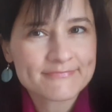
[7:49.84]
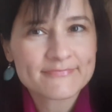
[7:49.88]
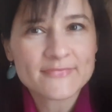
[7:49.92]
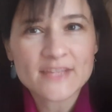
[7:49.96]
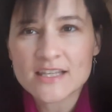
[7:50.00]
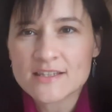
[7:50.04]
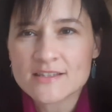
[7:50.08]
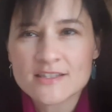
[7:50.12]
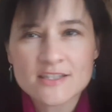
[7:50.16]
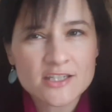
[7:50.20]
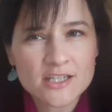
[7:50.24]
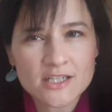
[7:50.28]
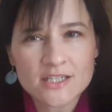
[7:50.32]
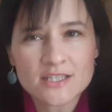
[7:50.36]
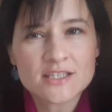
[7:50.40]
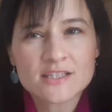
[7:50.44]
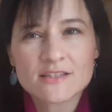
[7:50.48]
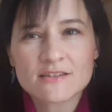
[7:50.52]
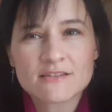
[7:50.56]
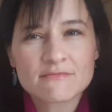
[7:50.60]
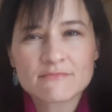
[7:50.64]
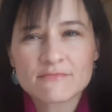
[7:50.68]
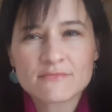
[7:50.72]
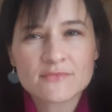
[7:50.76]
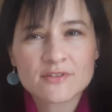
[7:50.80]
it's just
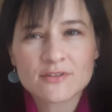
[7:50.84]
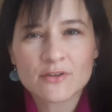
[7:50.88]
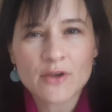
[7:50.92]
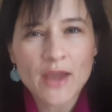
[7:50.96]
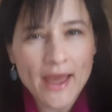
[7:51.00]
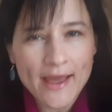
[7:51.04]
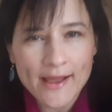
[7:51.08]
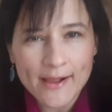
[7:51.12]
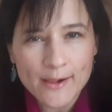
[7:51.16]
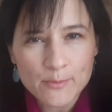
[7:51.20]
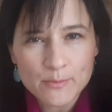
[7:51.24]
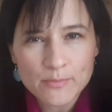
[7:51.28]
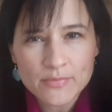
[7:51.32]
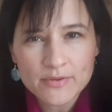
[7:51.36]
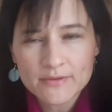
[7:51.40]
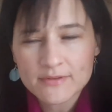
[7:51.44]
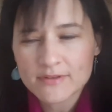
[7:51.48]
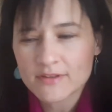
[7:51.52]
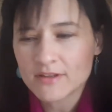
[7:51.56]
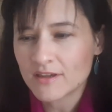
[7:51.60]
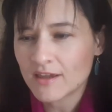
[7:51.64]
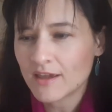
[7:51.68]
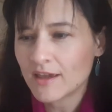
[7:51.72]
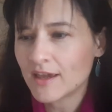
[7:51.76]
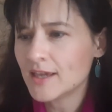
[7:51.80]
to help,
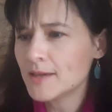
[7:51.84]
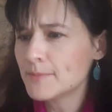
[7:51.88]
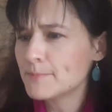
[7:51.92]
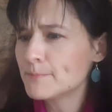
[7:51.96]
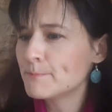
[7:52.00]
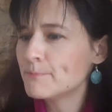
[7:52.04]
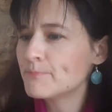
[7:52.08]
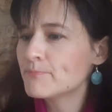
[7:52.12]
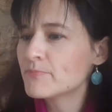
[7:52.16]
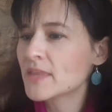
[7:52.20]
okay?